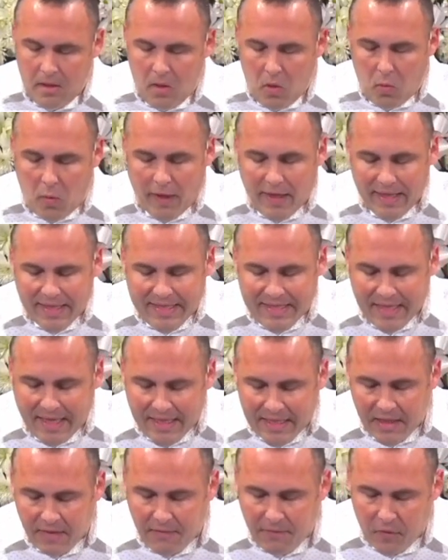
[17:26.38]
When it
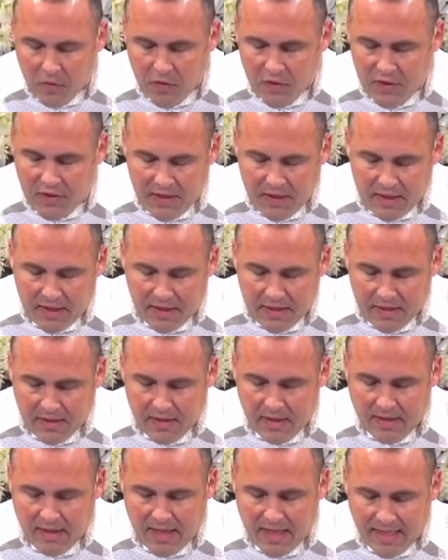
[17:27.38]
says in verse 6
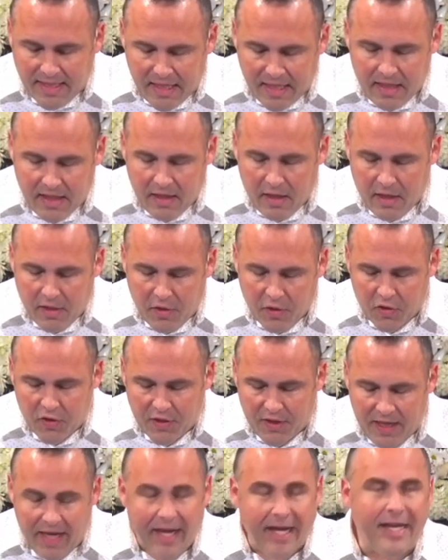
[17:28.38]
that they didn't
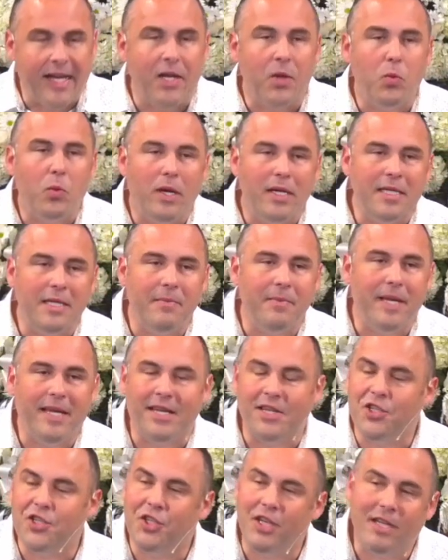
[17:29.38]
understand, it wasn't
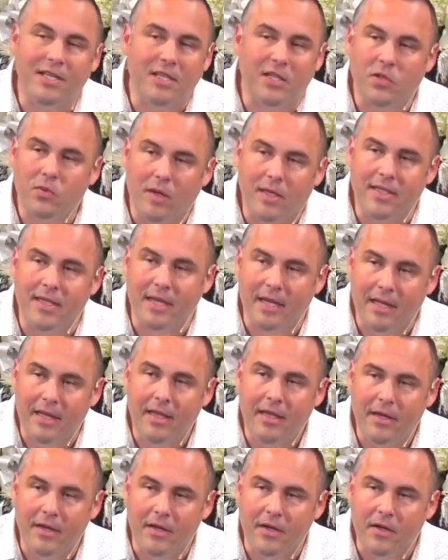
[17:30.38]
because Jesus wasn't
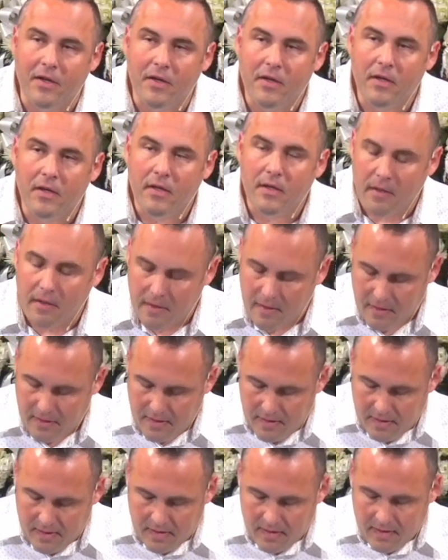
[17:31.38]
clear.
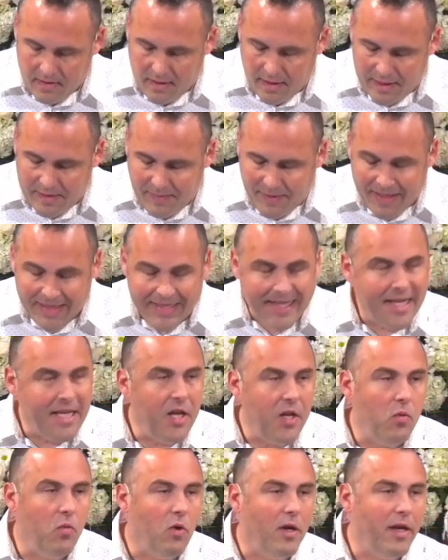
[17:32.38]
It's because they
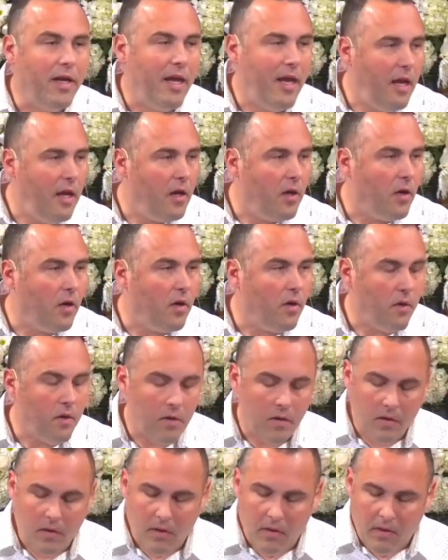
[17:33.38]
didn't want to hear.
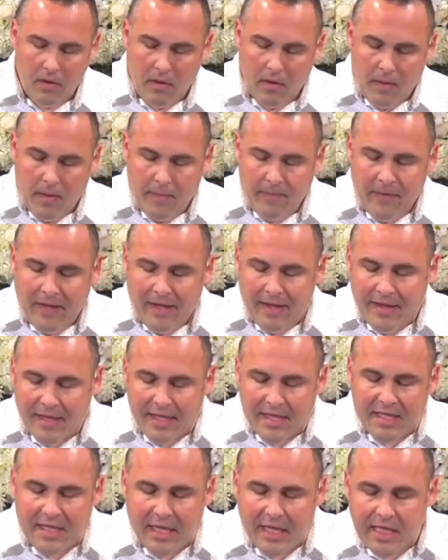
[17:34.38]
The
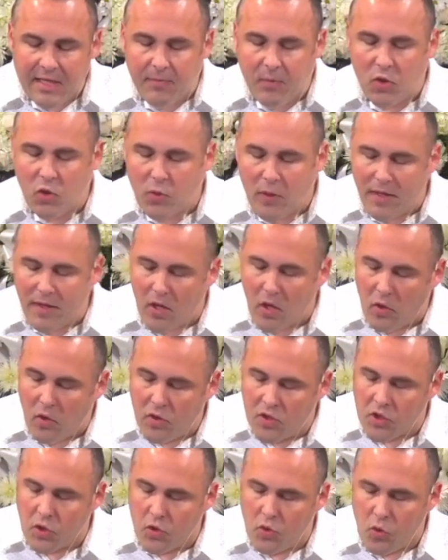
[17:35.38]
distinction between
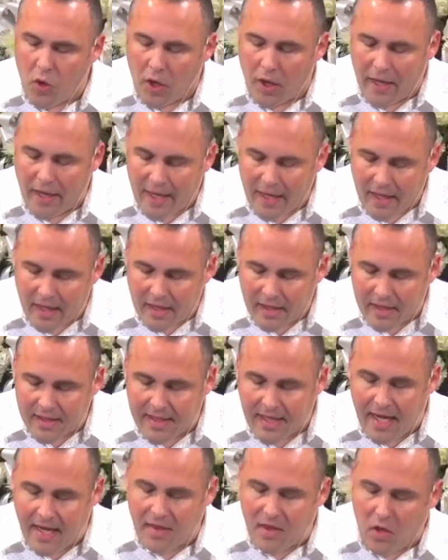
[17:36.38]
those who are
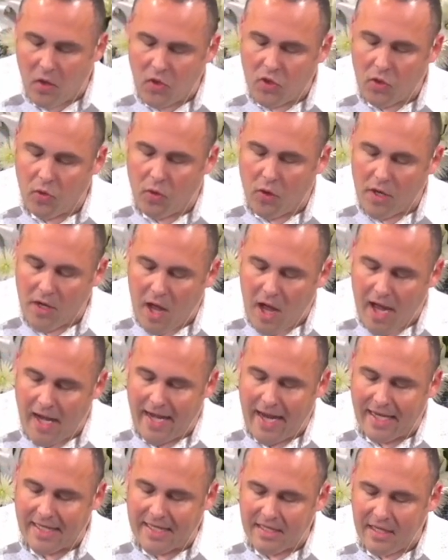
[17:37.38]
his and those who are
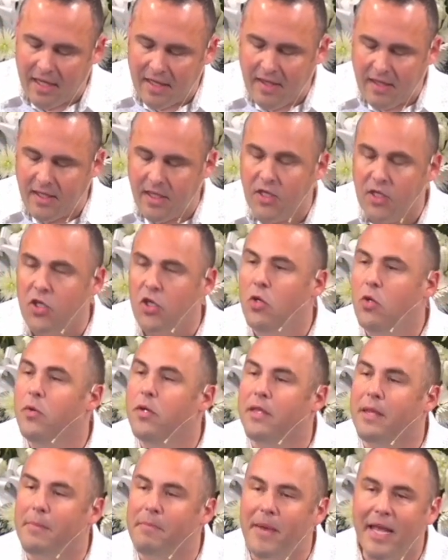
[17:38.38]
not has nothing to do
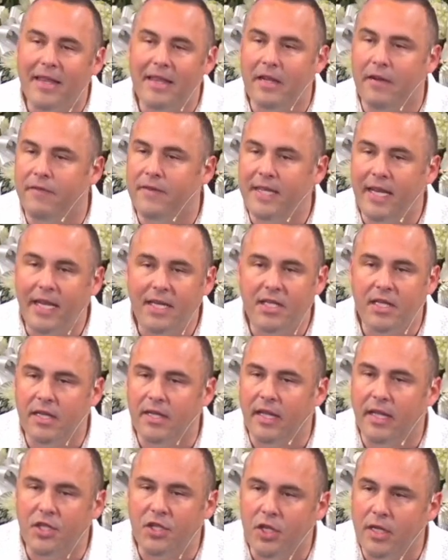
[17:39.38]
with the method of
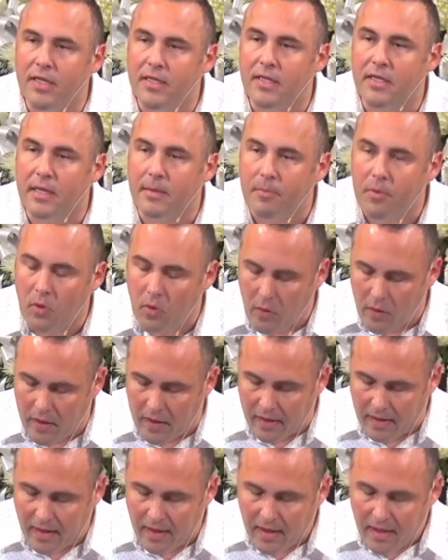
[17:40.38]
teaching that Jesus
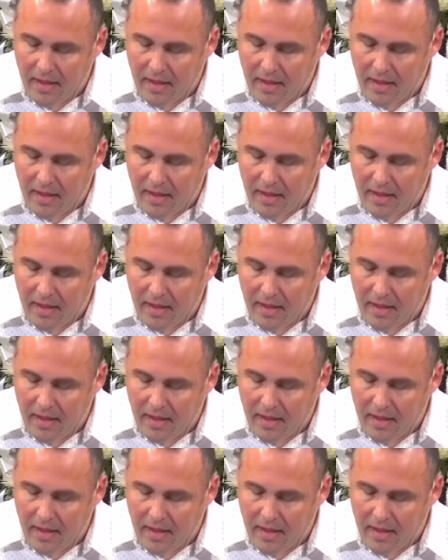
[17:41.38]
employed.